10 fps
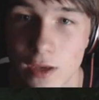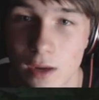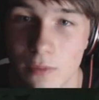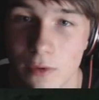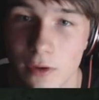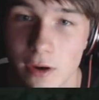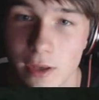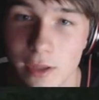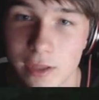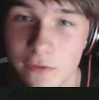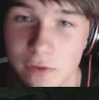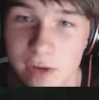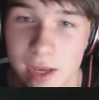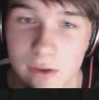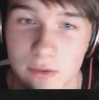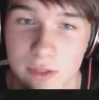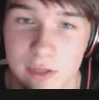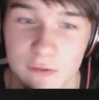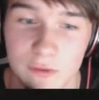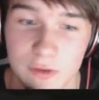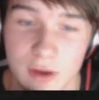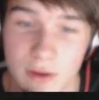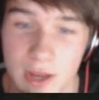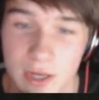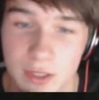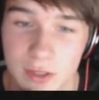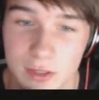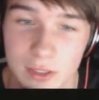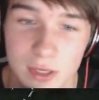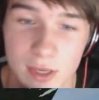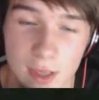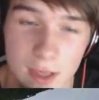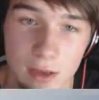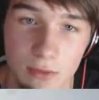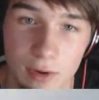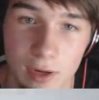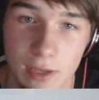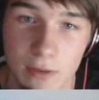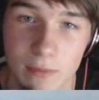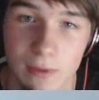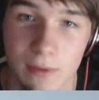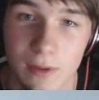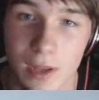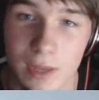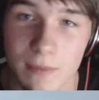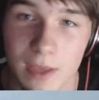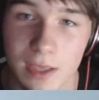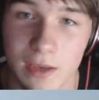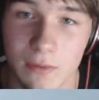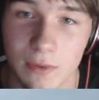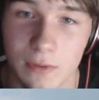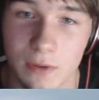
up, going in different angles, different directions, really like making a real